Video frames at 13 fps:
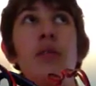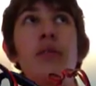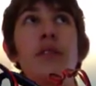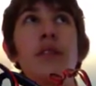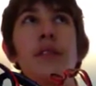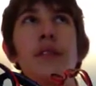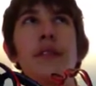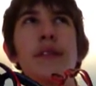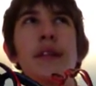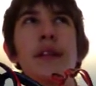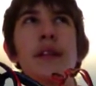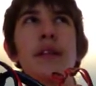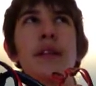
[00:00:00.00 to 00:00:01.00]
So you could
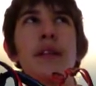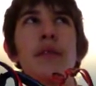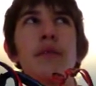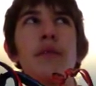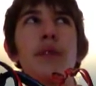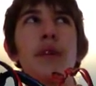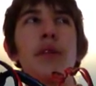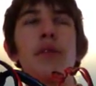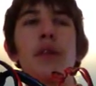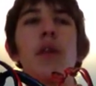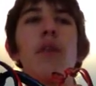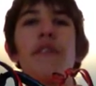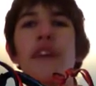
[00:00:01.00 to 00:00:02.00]
say it'll
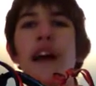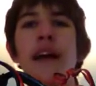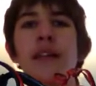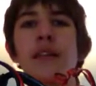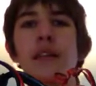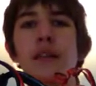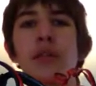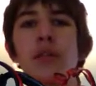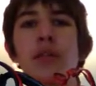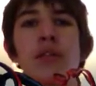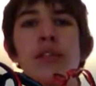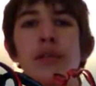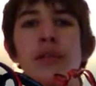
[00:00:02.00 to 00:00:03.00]
go fast, like it'll go
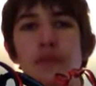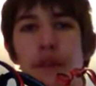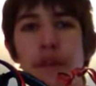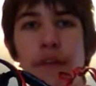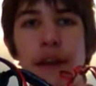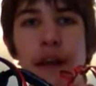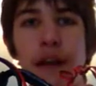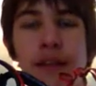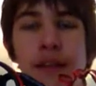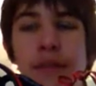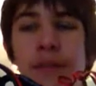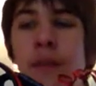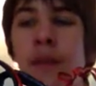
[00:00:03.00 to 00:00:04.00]
still really fast,
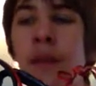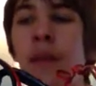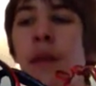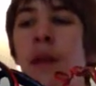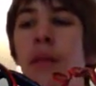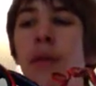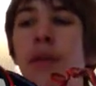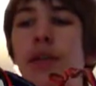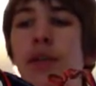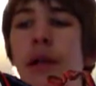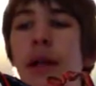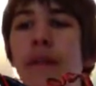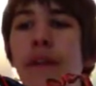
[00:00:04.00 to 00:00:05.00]
but you
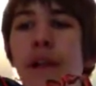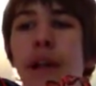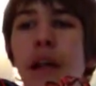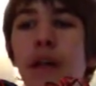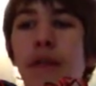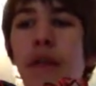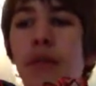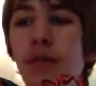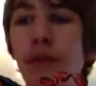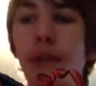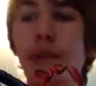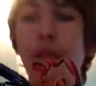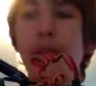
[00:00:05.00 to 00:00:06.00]
have to have a
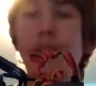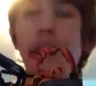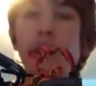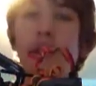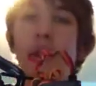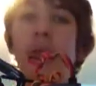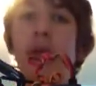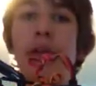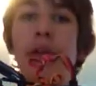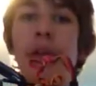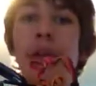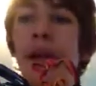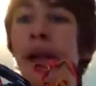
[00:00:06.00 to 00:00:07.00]
really big gear on your
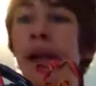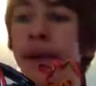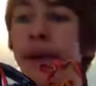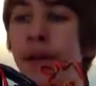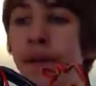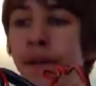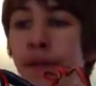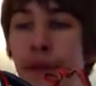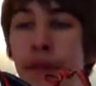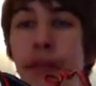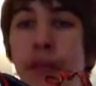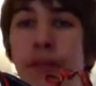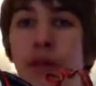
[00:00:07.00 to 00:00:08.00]
motor and a
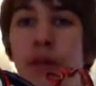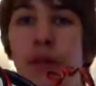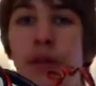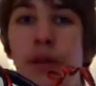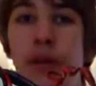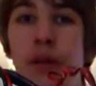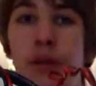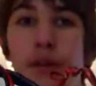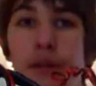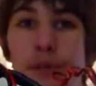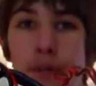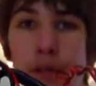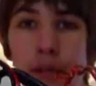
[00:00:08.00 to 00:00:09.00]
fairly small one on your
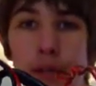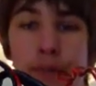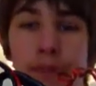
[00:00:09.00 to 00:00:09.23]
spur.